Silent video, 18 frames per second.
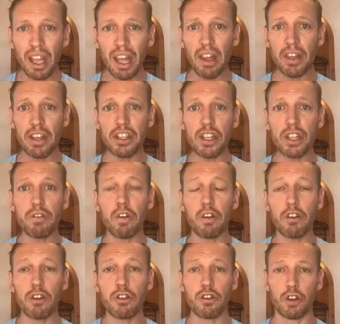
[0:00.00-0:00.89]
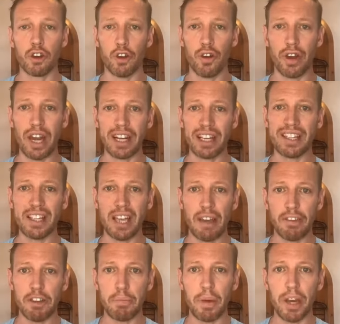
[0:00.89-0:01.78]
This is for you to create a
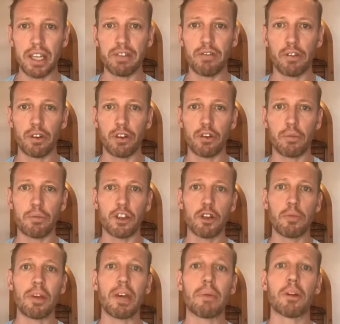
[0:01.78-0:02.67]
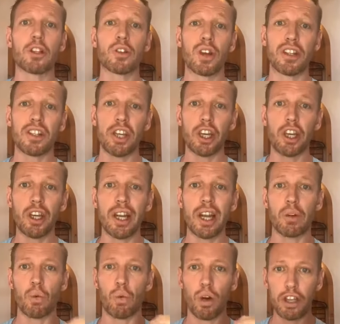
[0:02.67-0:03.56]
safe space for you to be able to
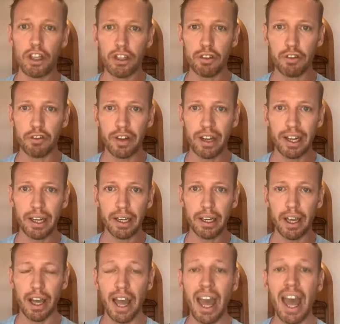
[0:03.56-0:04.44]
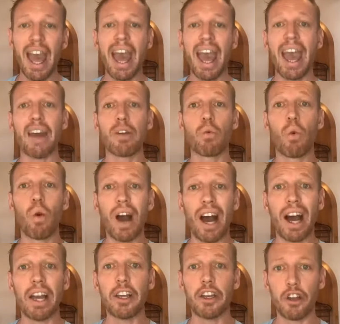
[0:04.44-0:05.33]
articulate what you're feeling and
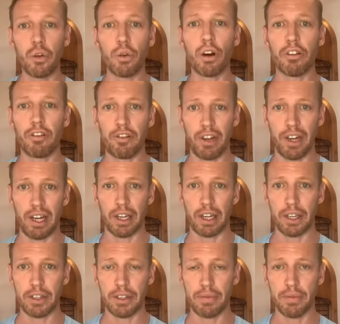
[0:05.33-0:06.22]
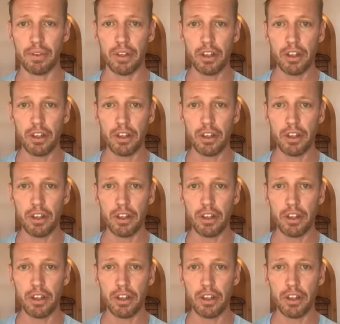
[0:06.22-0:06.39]
why you are feeling it.